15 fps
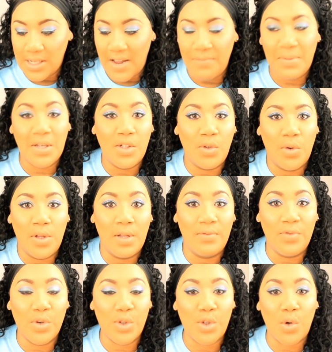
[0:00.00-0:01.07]
I've been doing them
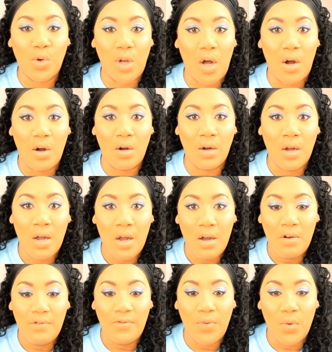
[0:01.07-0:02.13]
for so long,
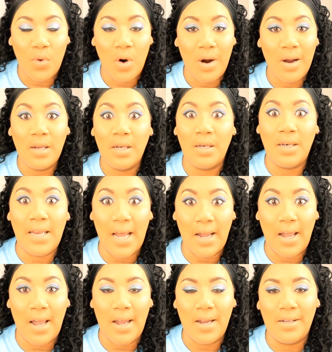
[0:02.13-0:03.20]
for
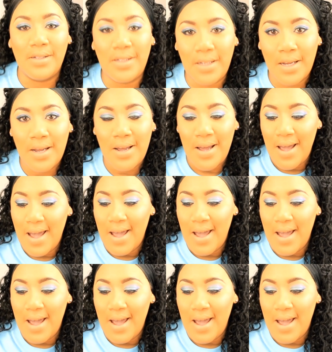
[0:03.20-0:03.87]
decades.